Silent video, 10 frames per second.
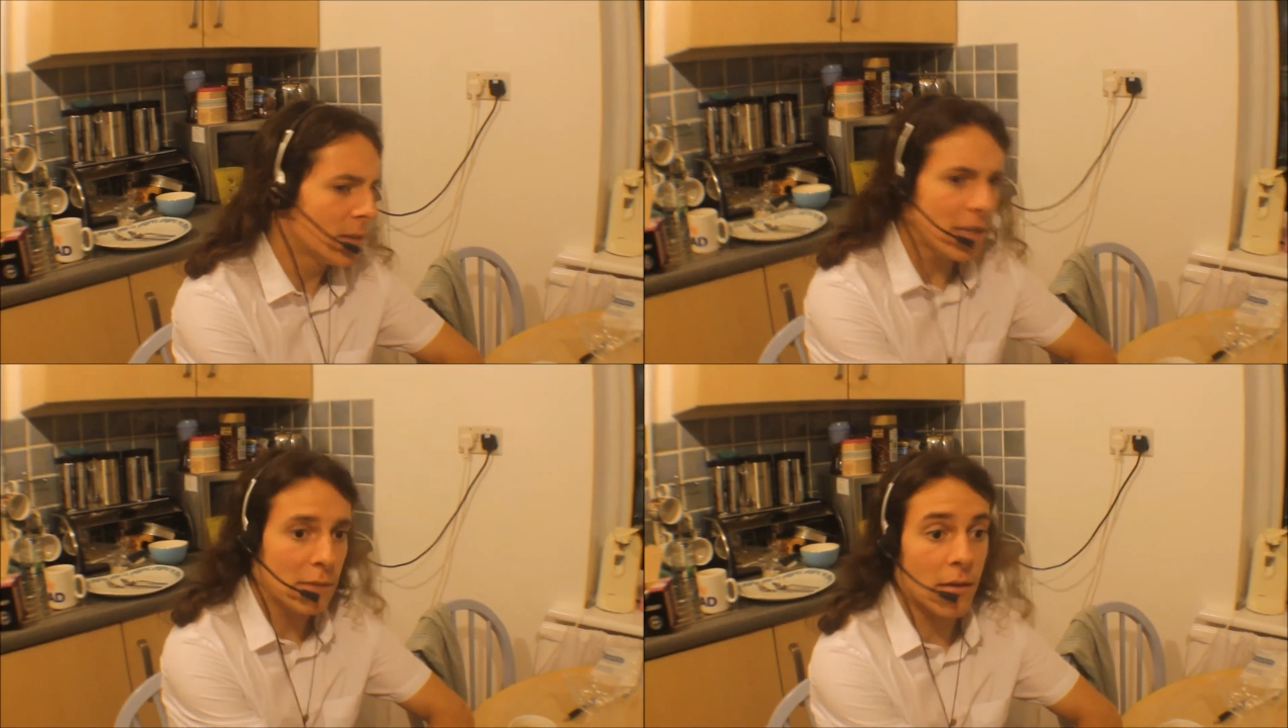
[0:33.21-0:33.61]

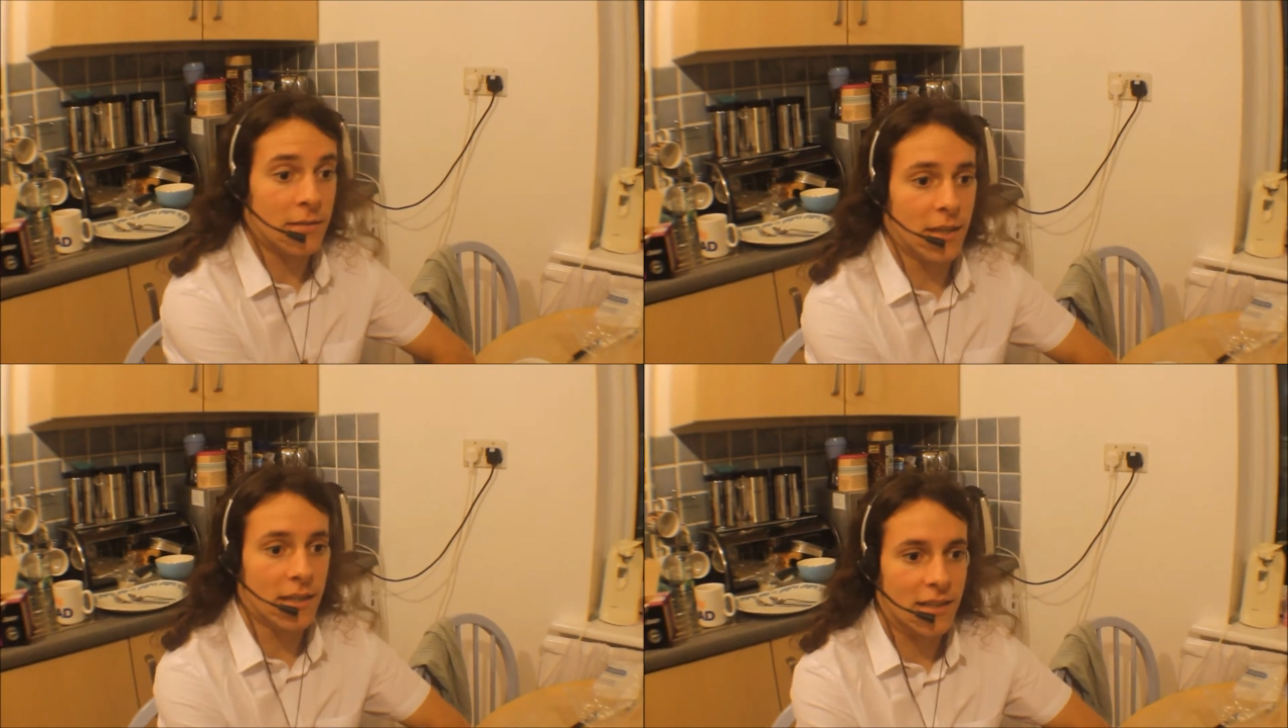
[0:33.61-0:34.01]
Speaking of
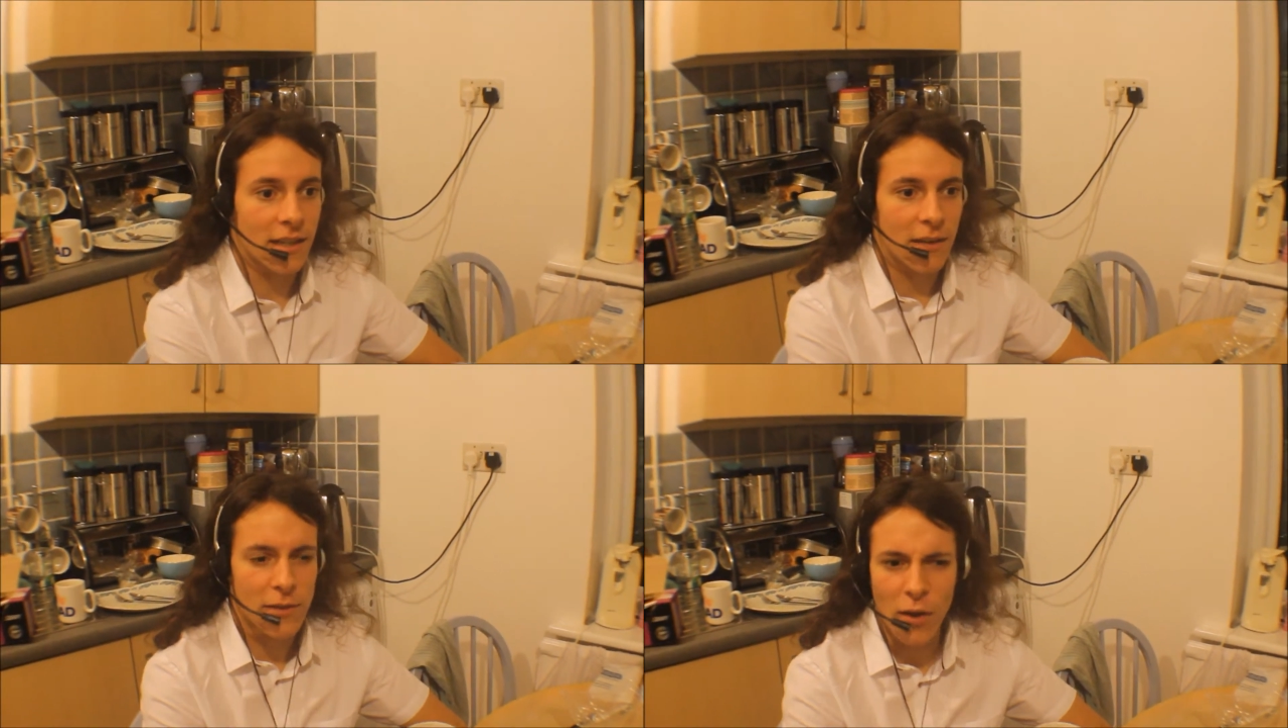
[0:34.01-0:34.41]
biscuits,
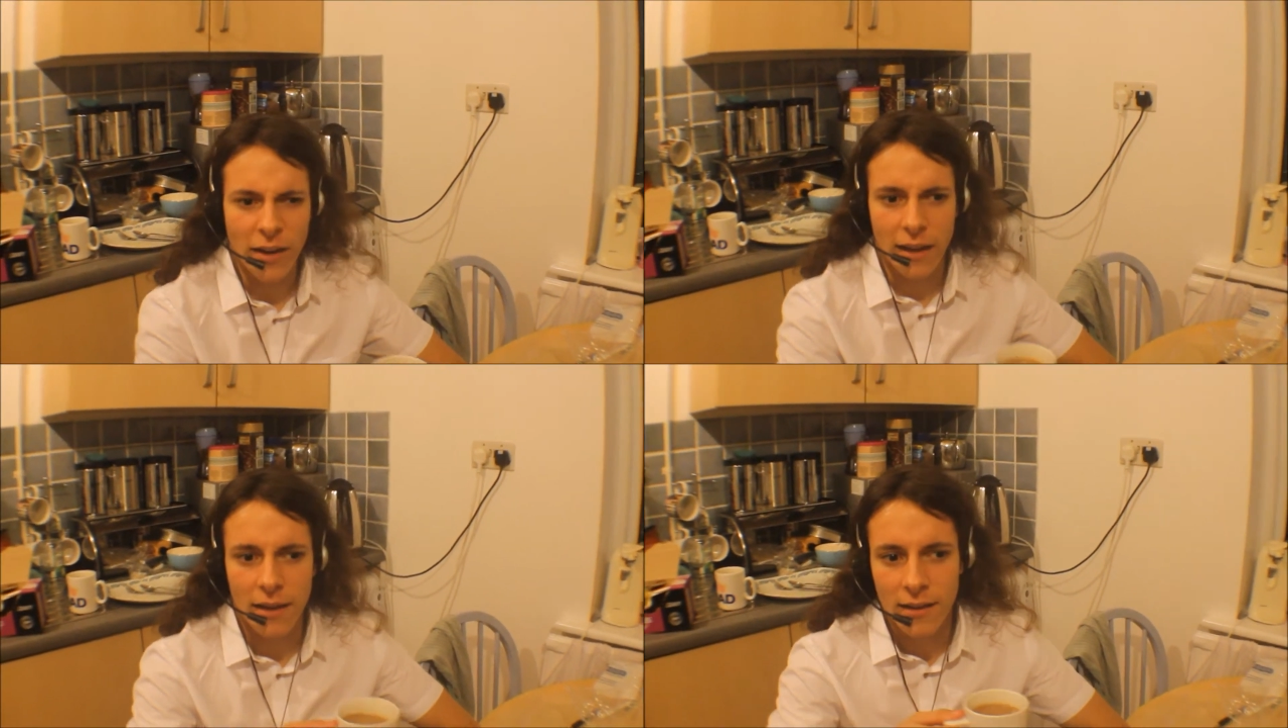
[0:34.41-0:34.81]
you got
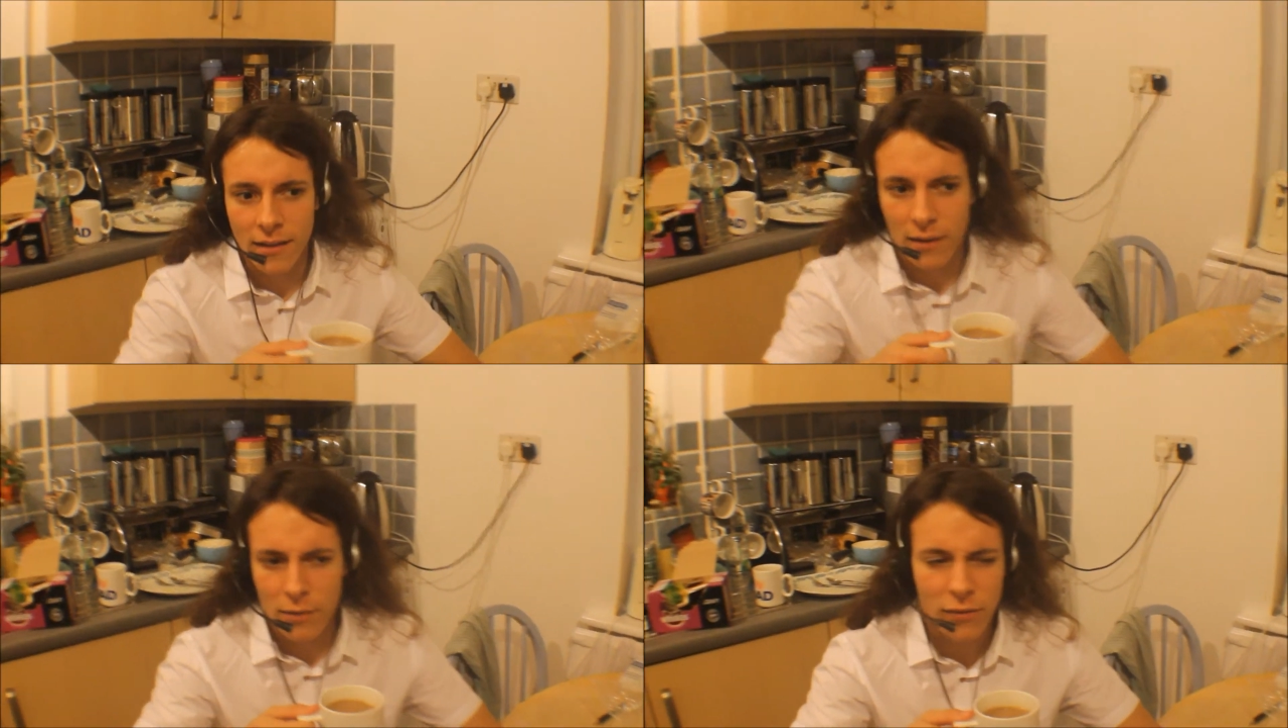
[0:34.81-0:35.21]
any
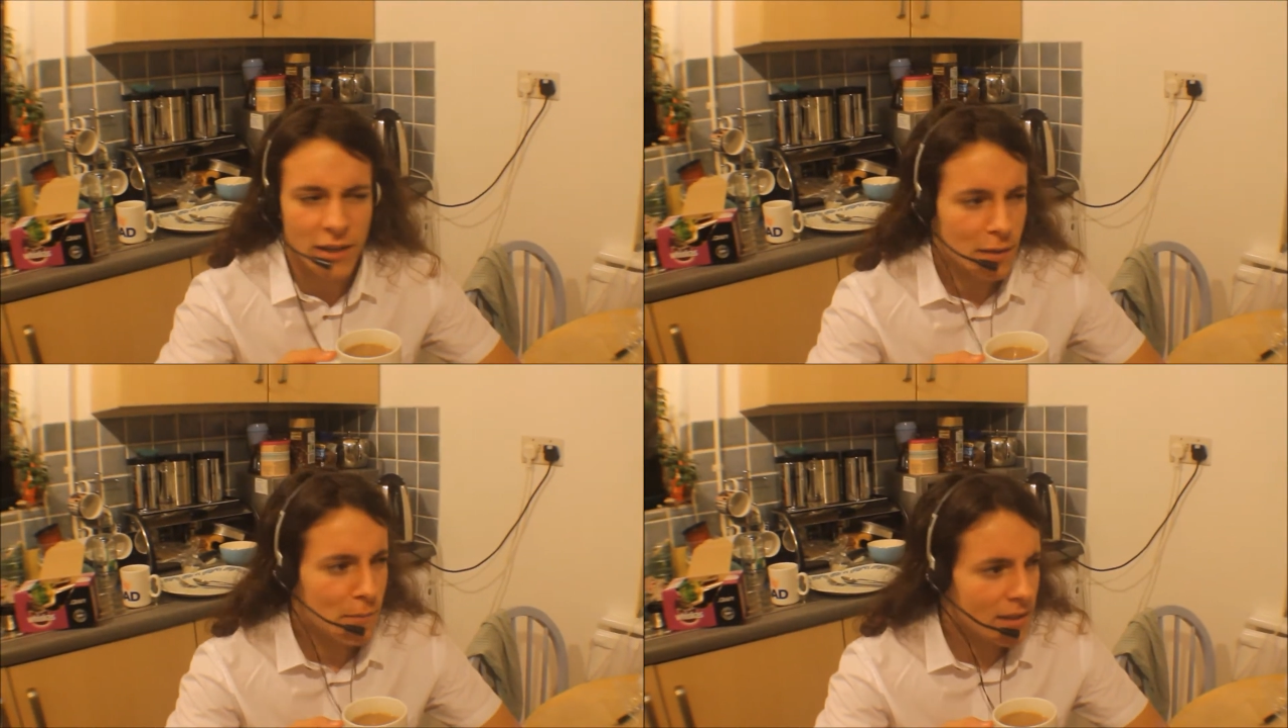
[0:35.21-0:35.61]
pretty
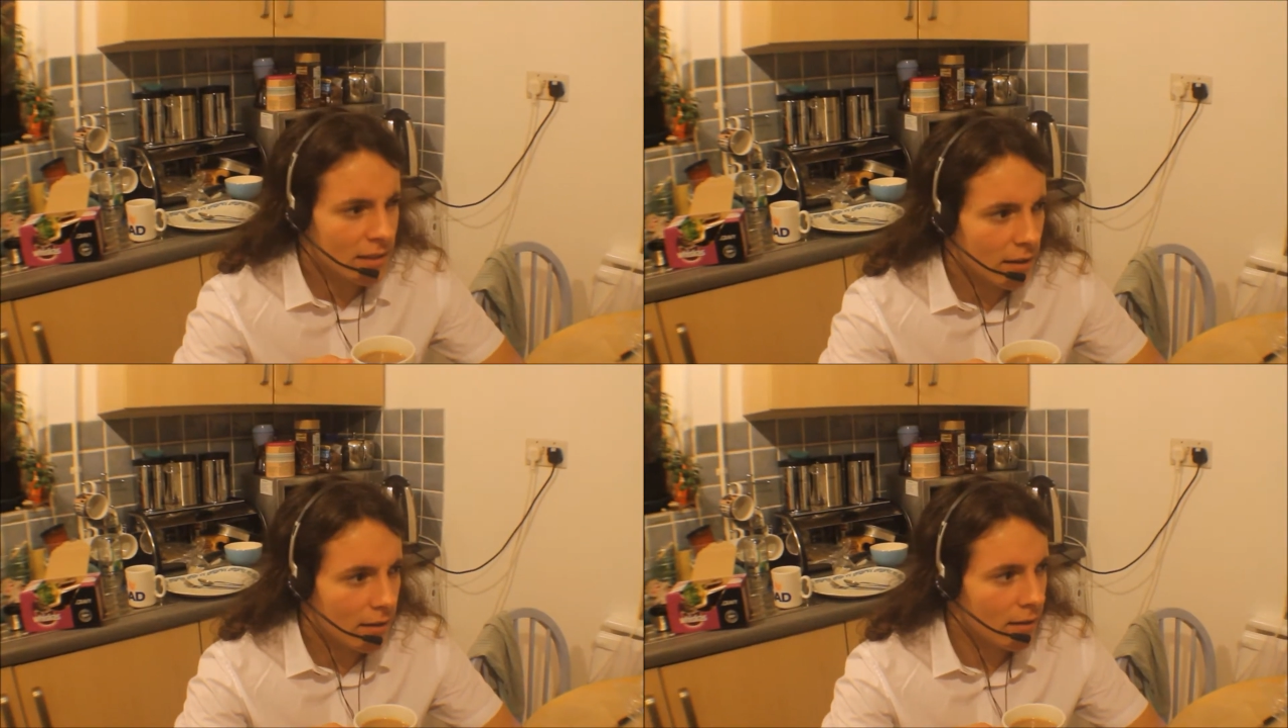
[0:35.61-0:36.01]
fancy
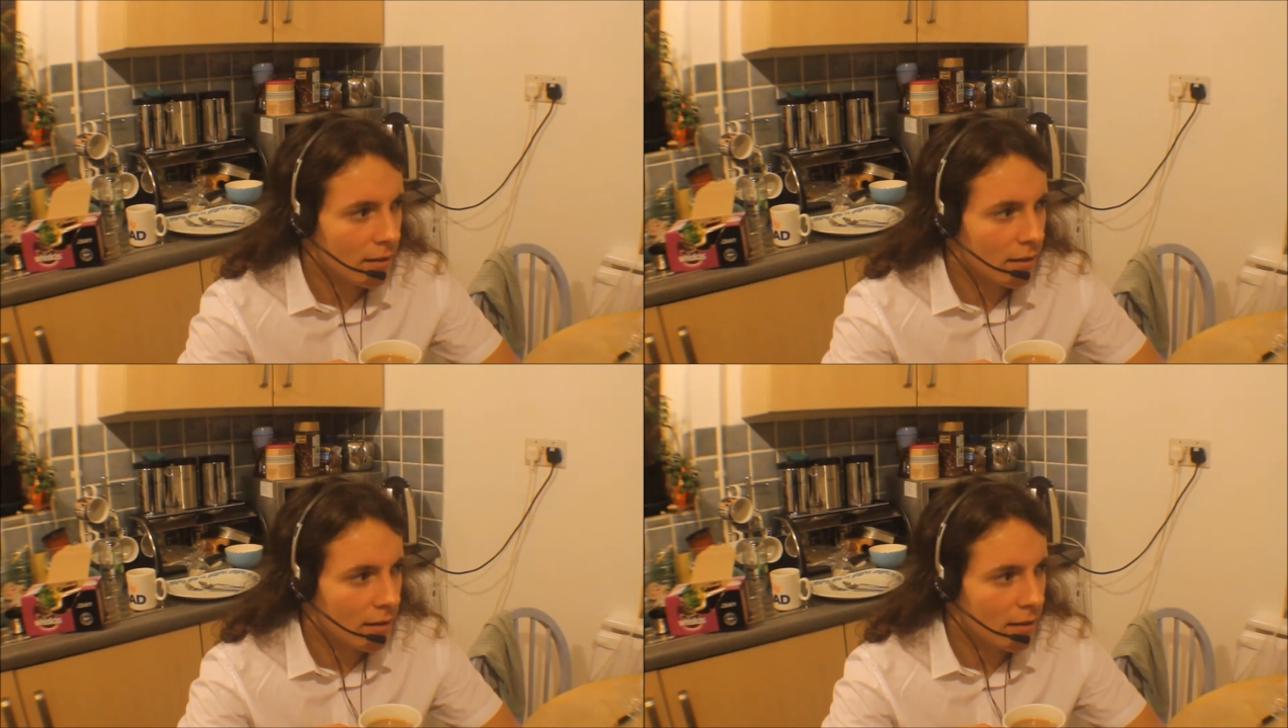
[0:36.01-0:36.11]
biscuit?